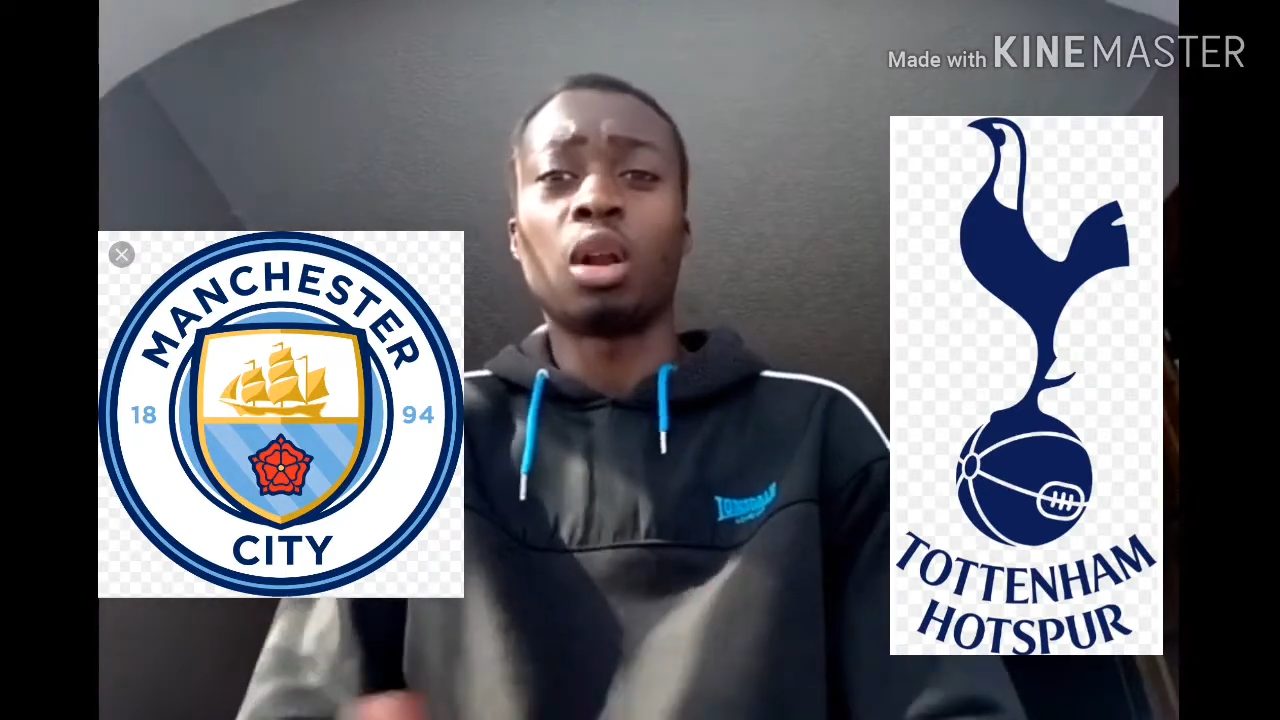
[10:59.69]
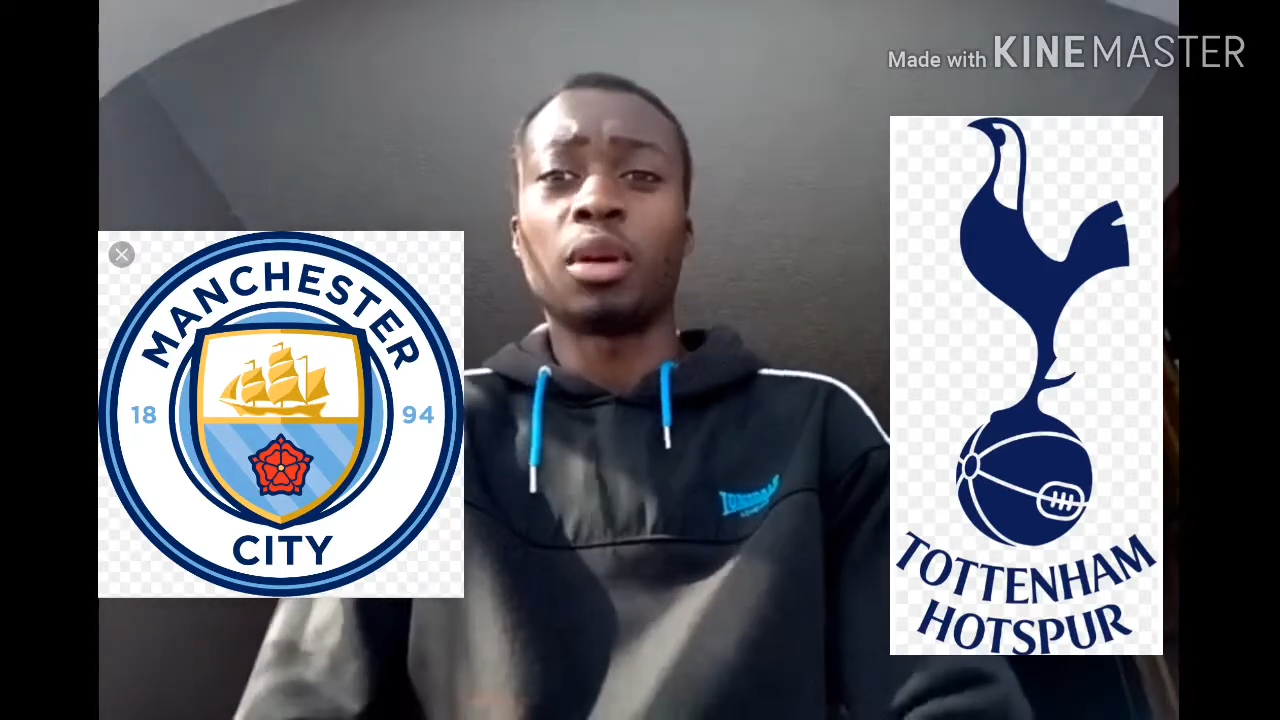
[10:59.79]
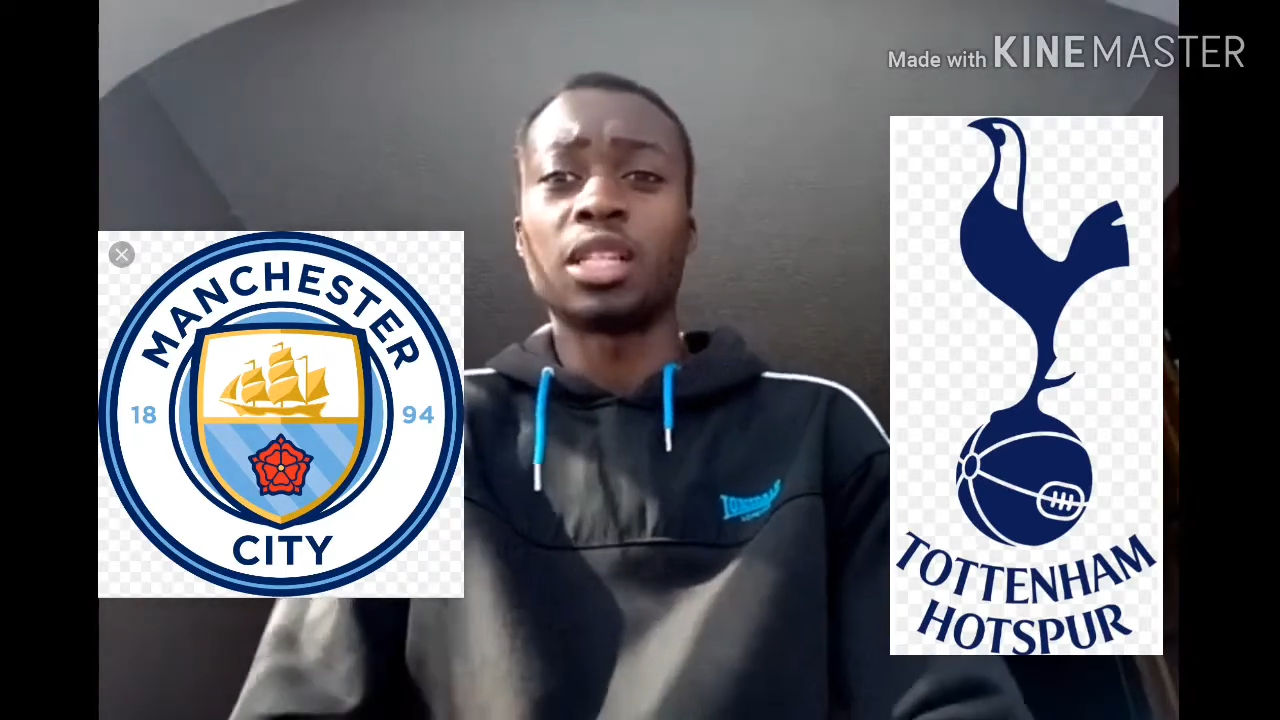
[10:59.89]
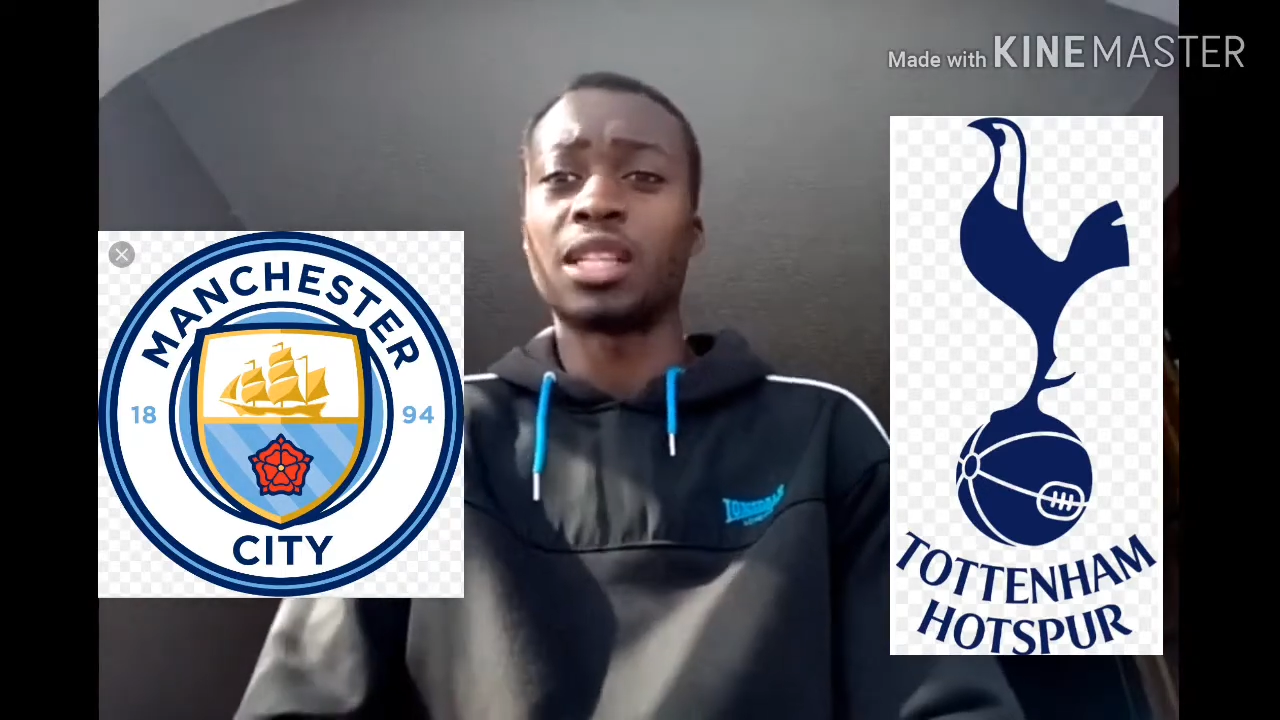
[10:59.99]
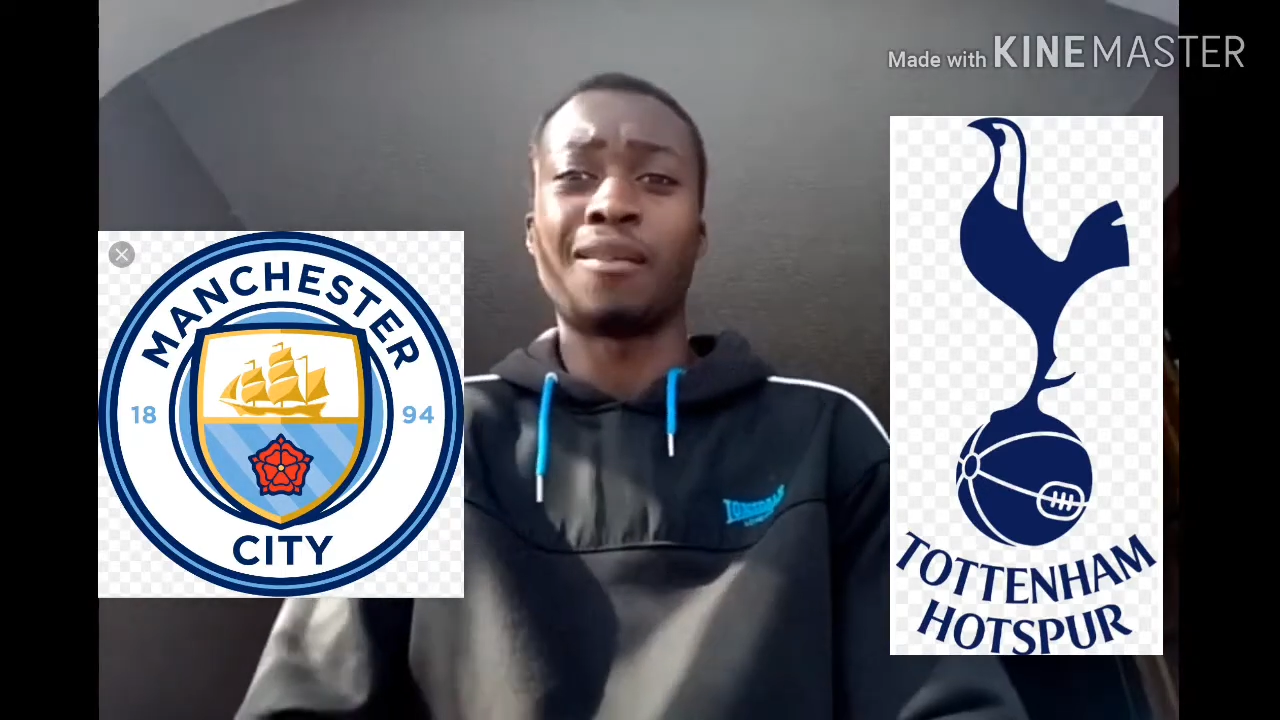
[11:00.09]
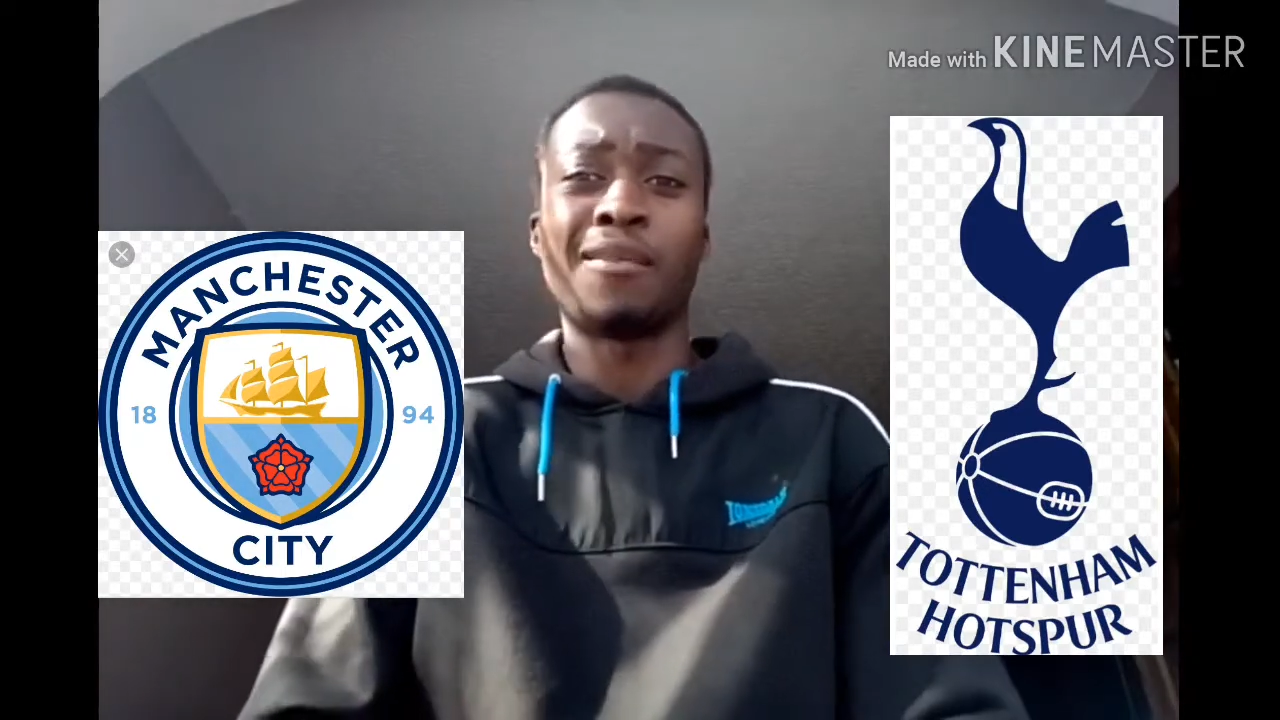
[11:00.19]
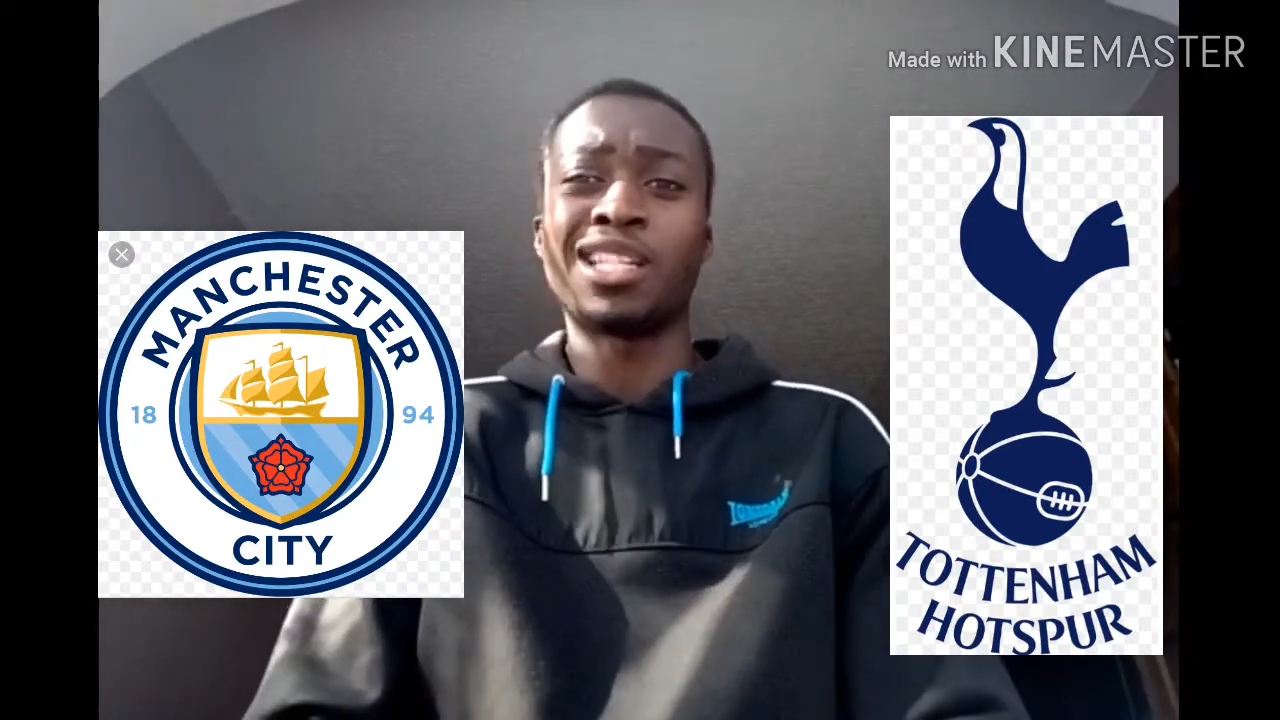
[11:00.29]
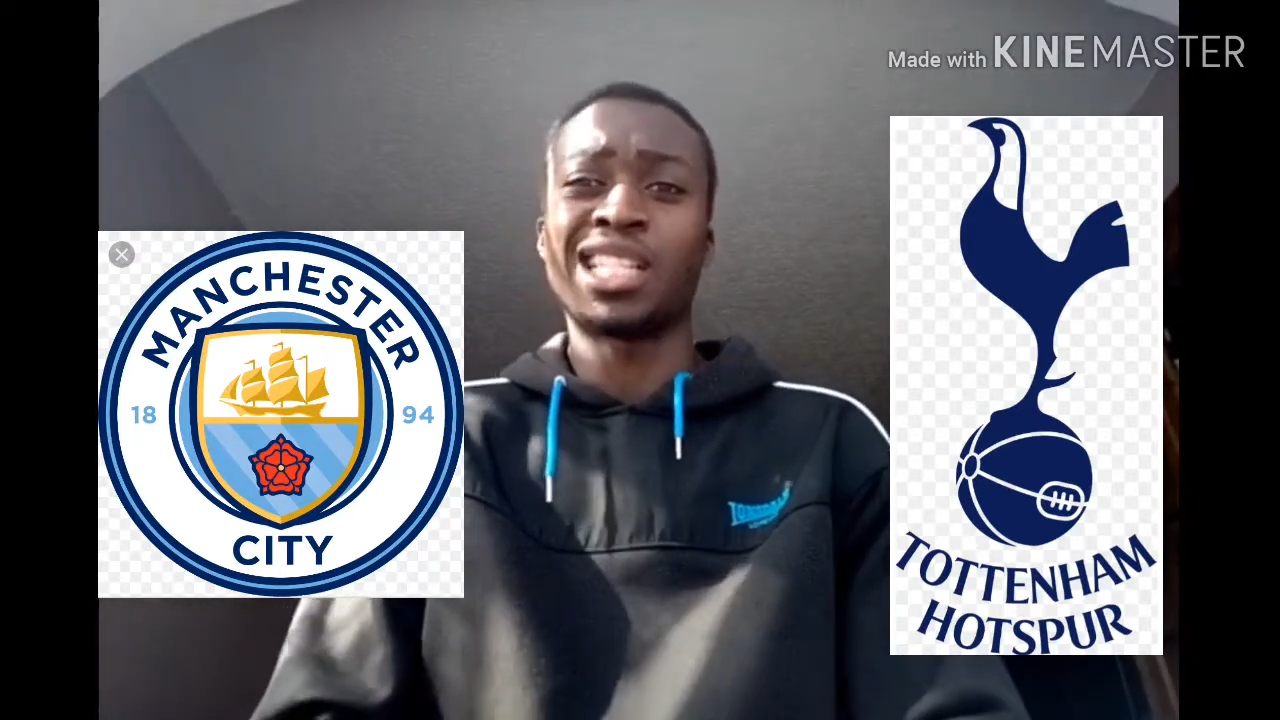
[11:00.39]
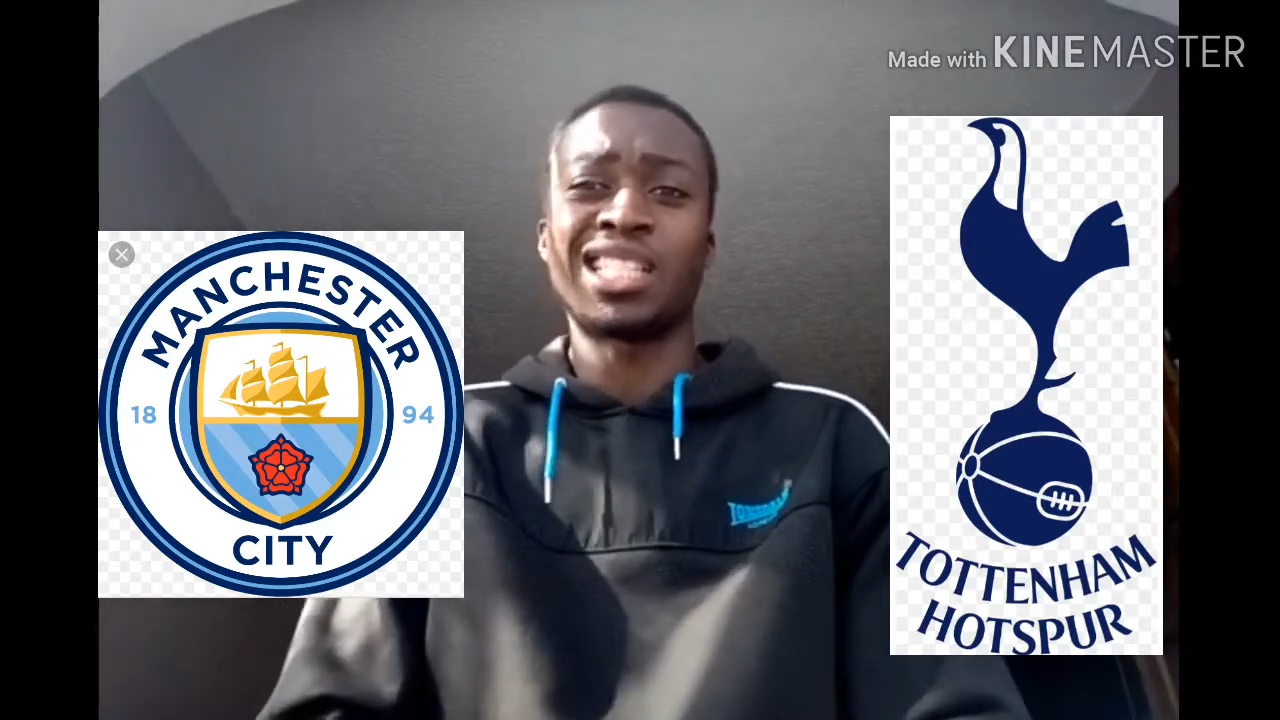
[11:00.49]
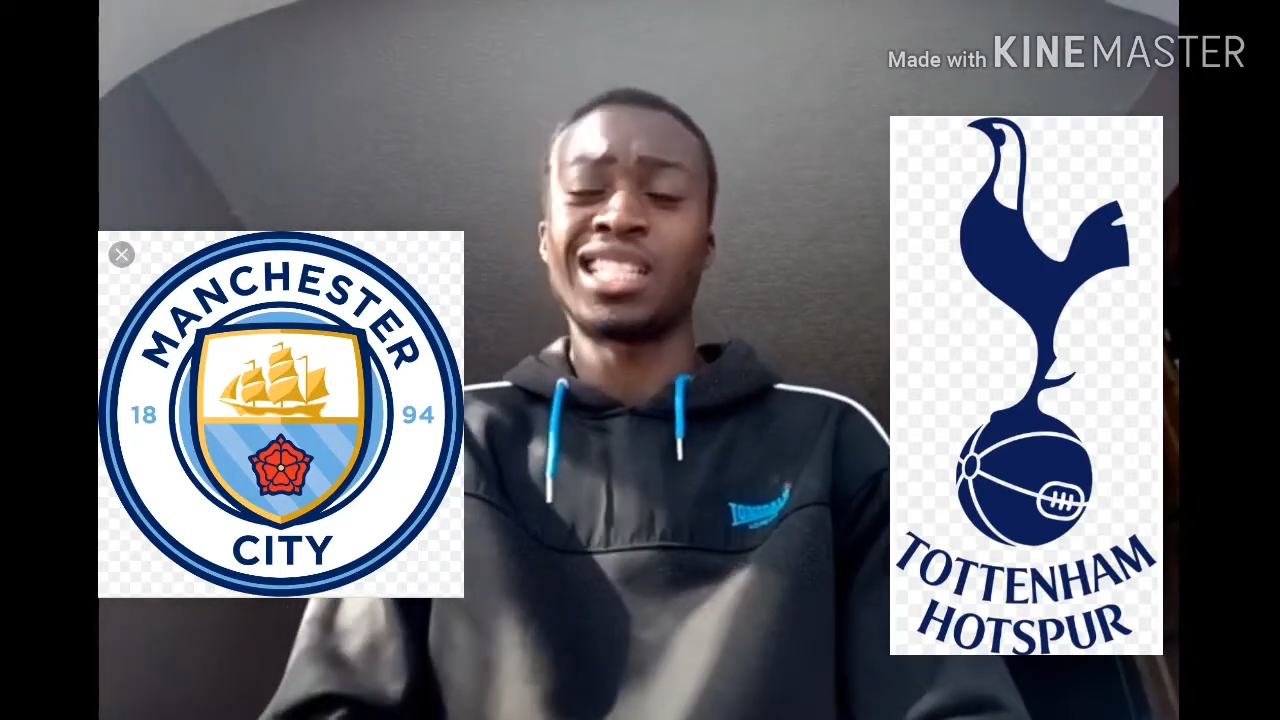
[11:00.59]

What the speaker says: I'm going to say Manchester